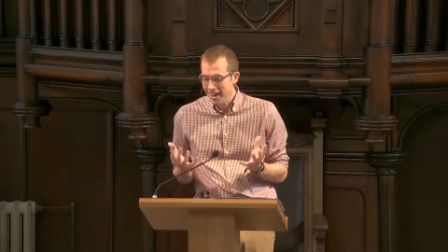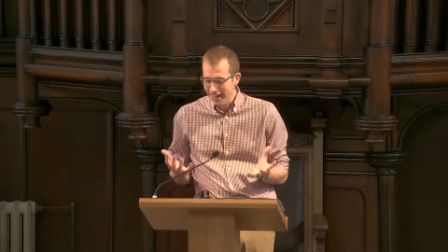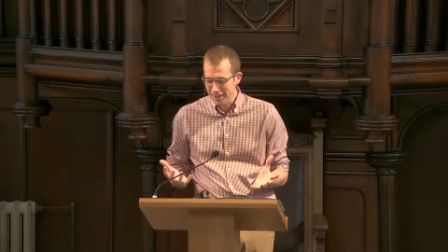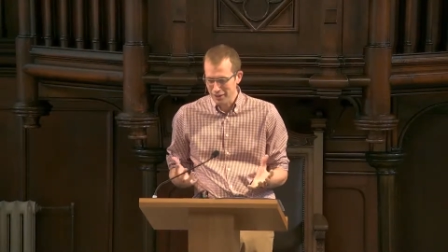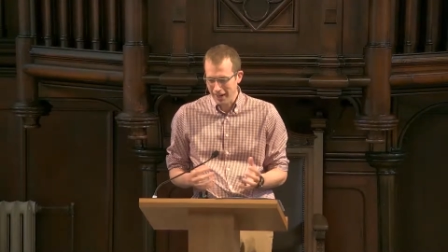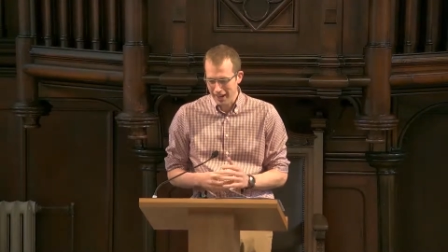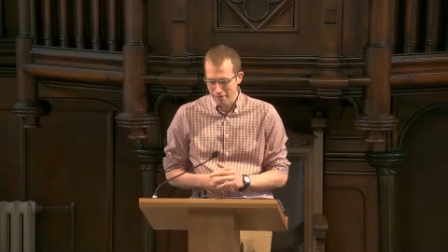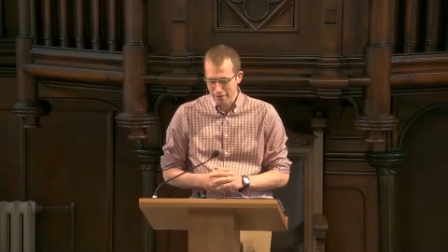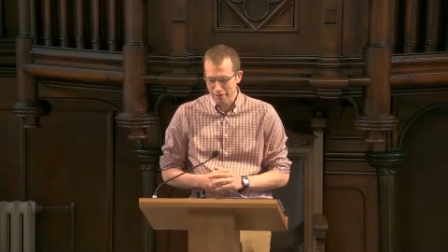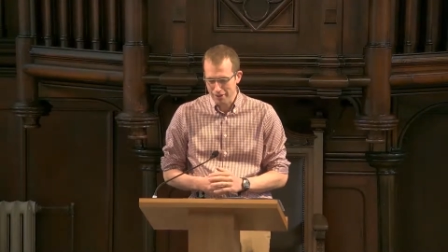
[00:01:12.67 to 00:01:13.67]
and you
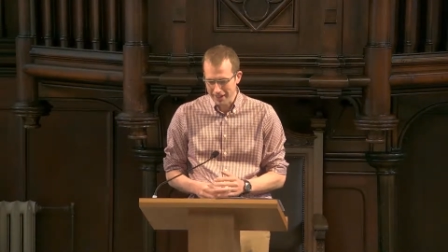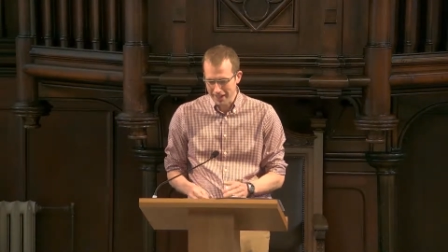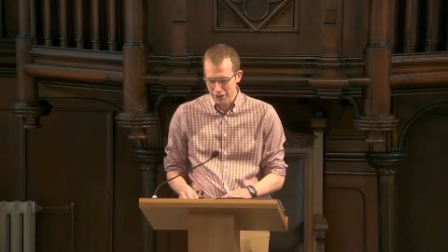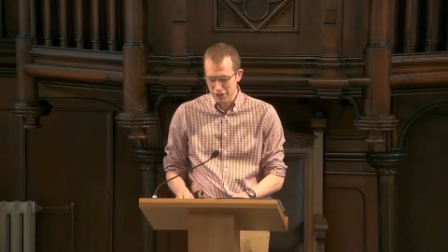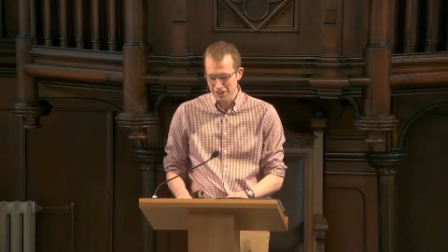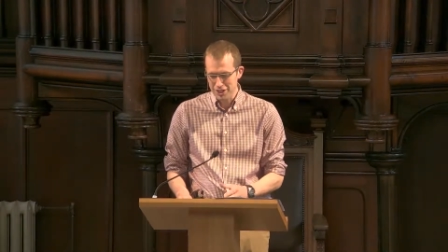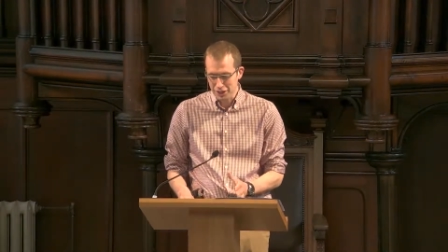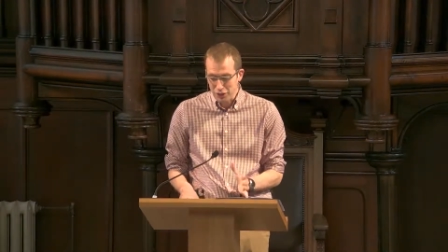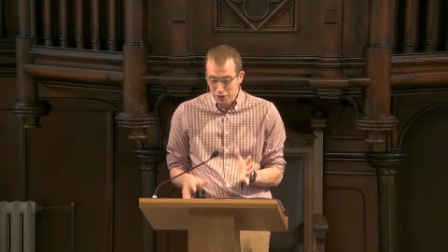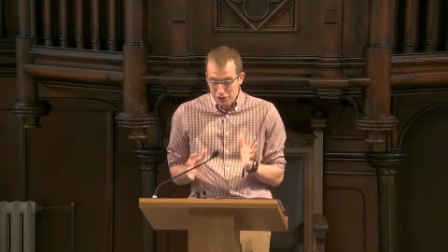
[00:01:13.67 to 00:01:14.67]
have financial
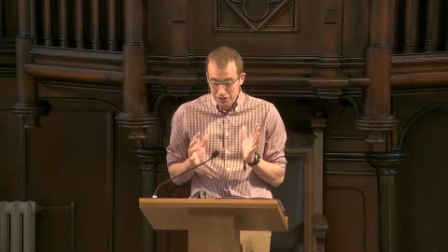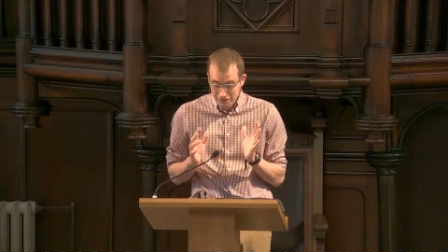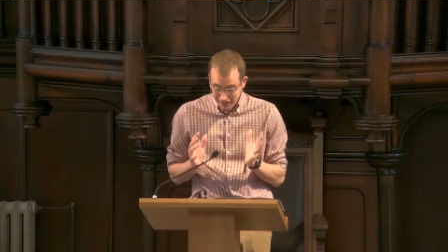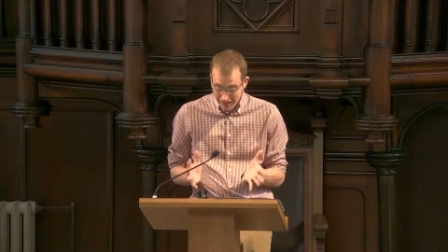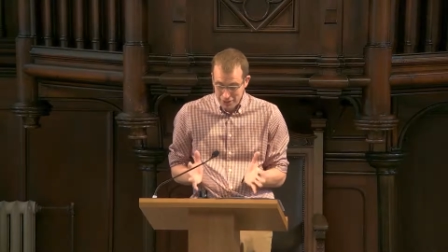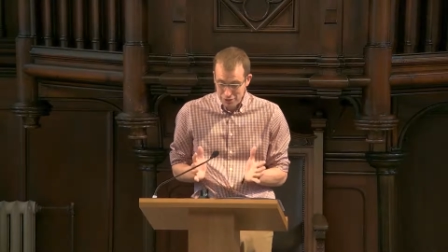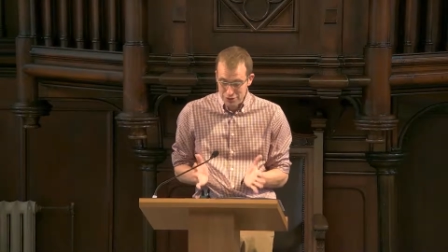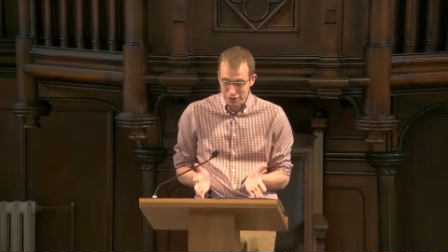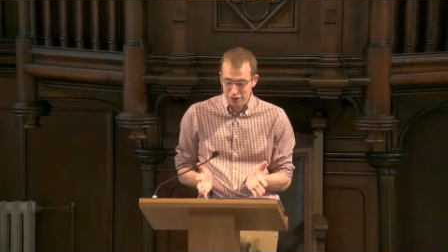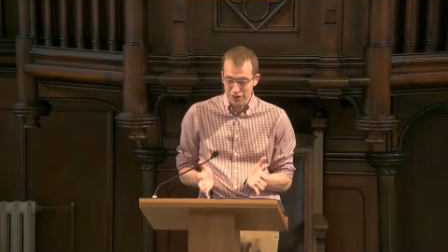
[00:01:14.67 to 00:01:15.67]

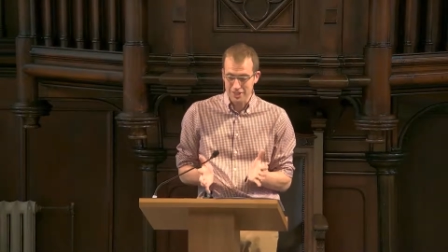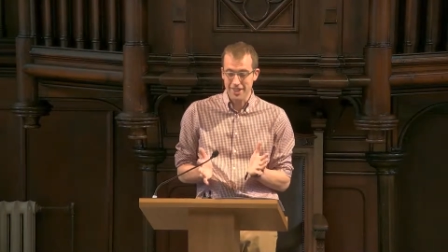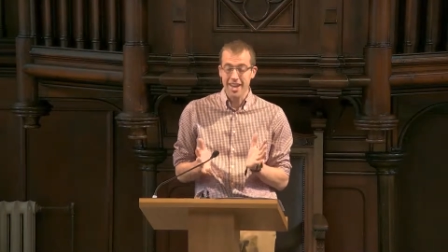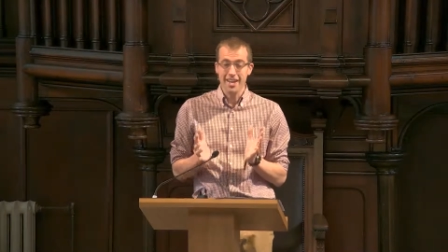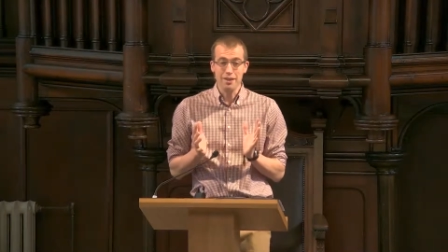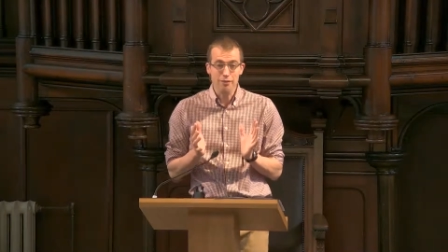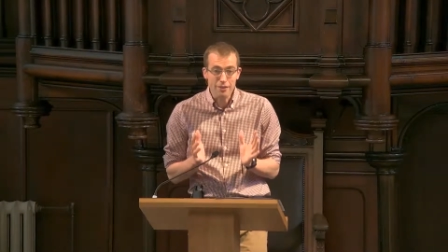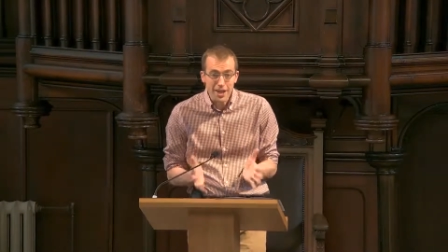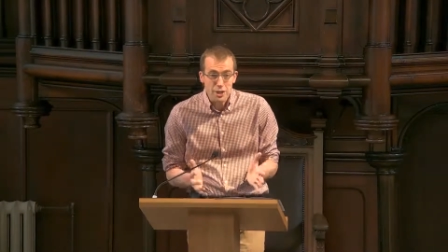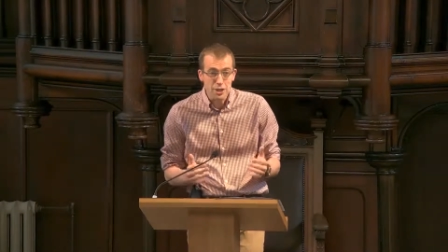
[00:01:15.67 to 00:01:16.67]
security.
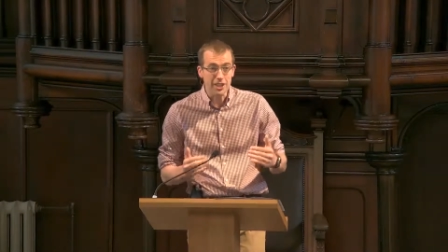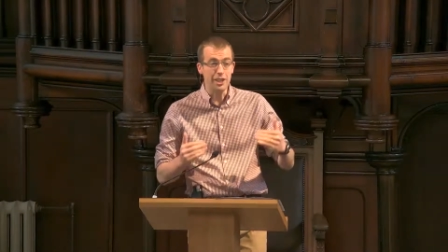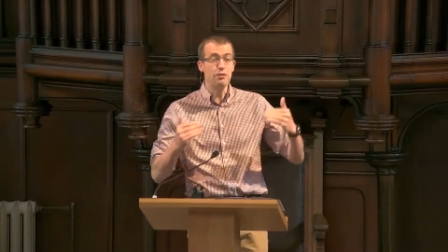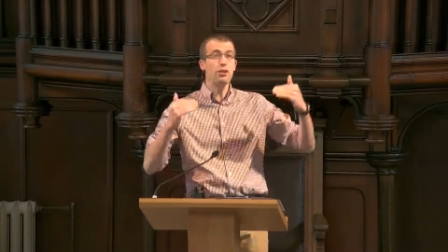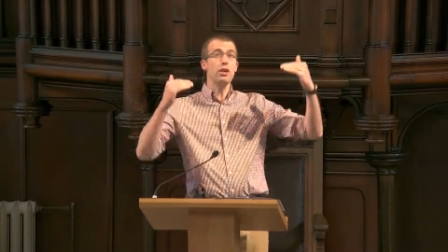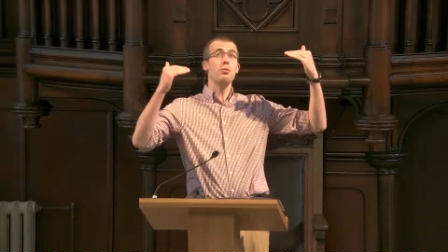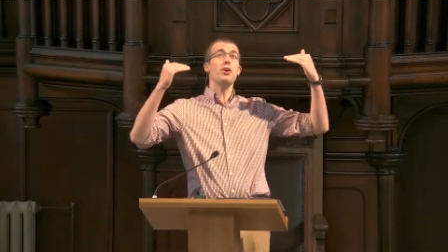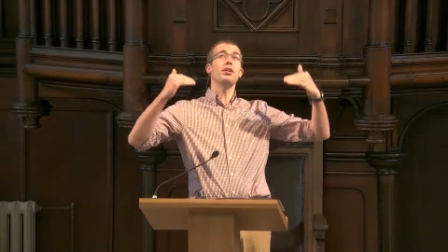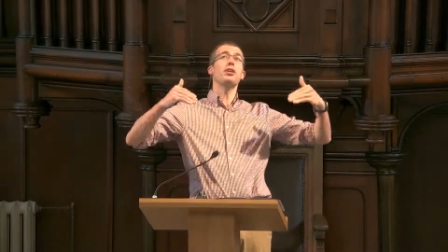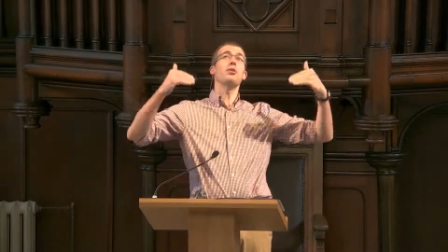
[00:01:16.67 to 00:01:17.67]
Eventually, if you can
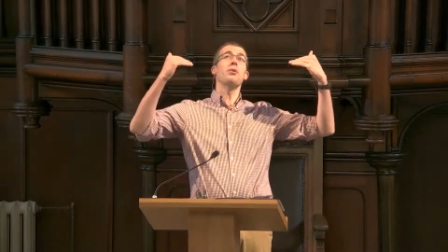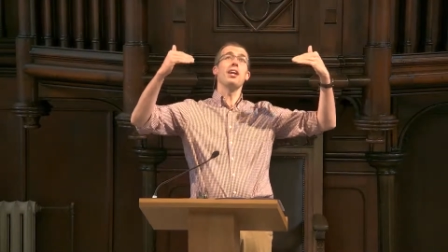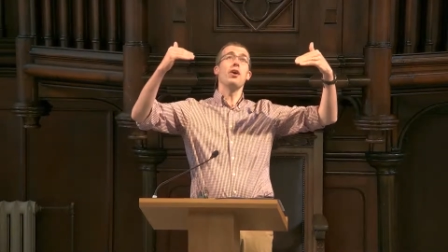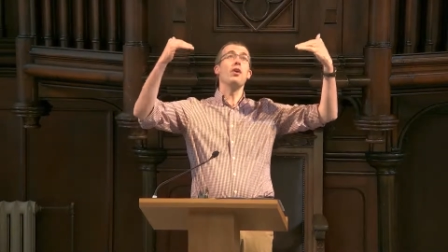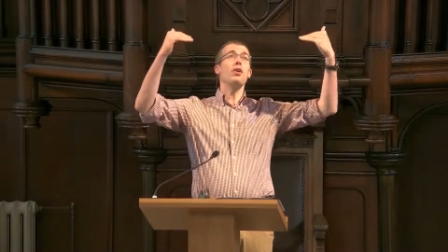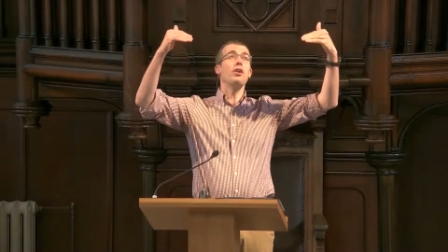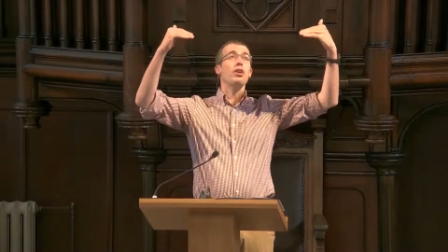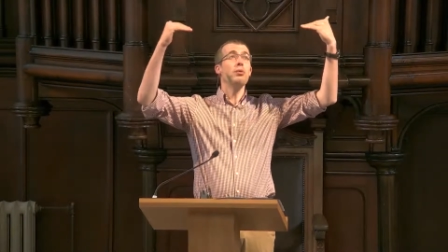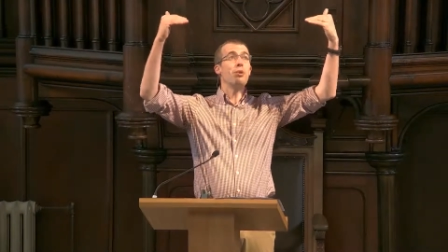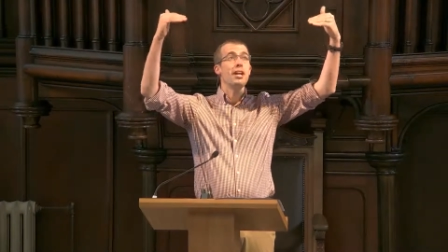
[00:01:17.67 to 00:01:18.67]
work your way all
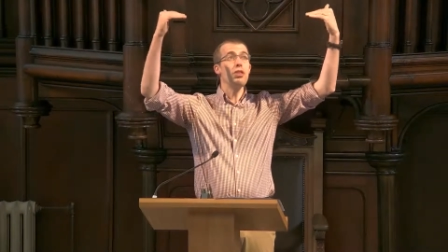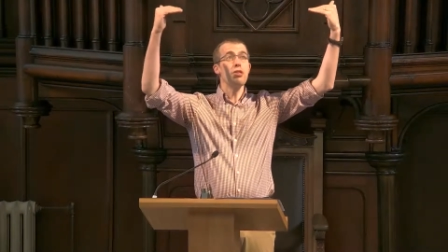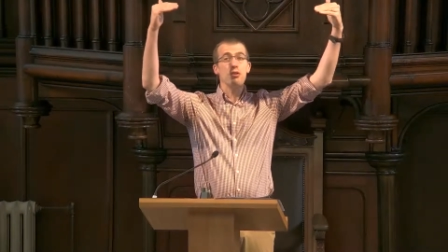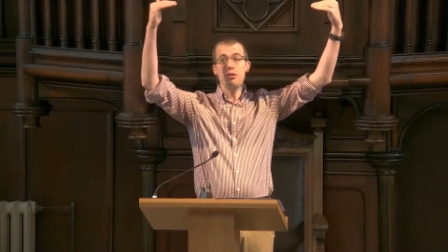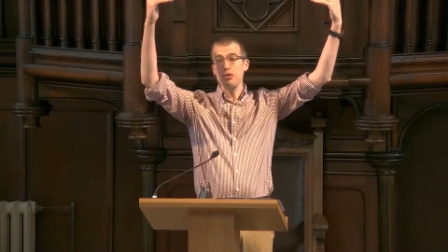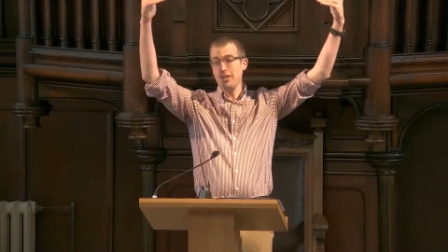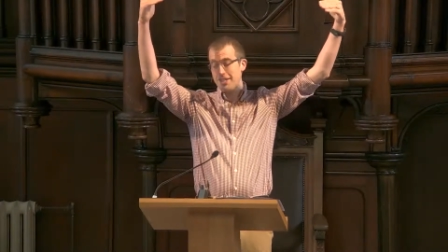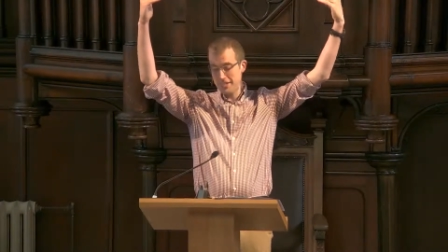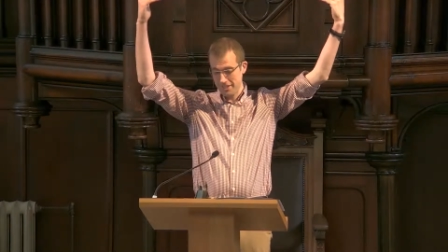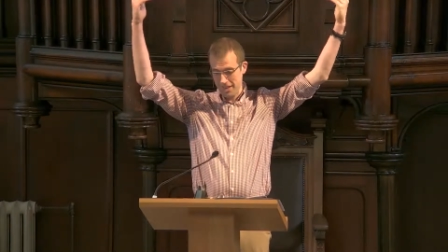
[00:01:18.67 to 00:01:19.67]
the way through
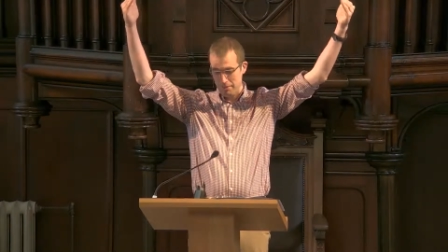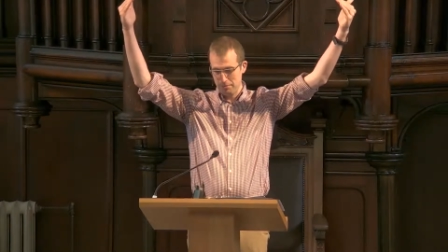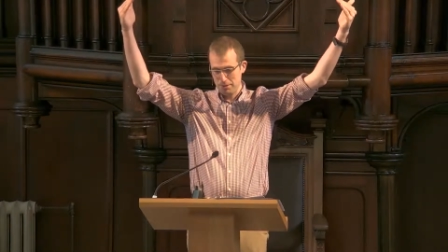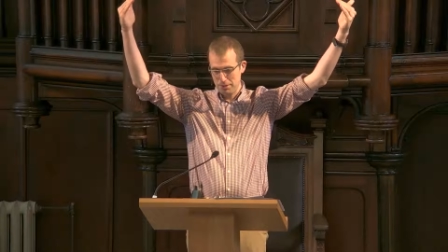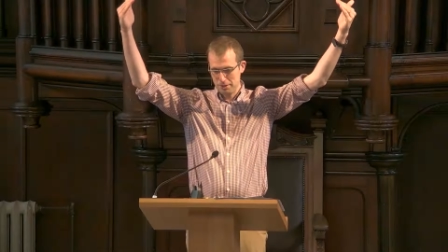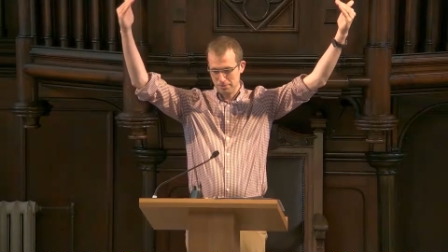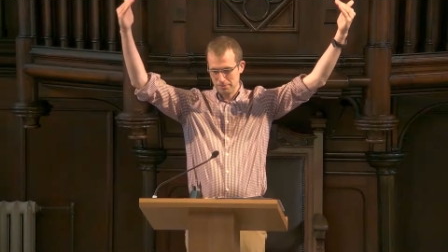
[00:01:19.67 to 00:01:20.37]
these steps,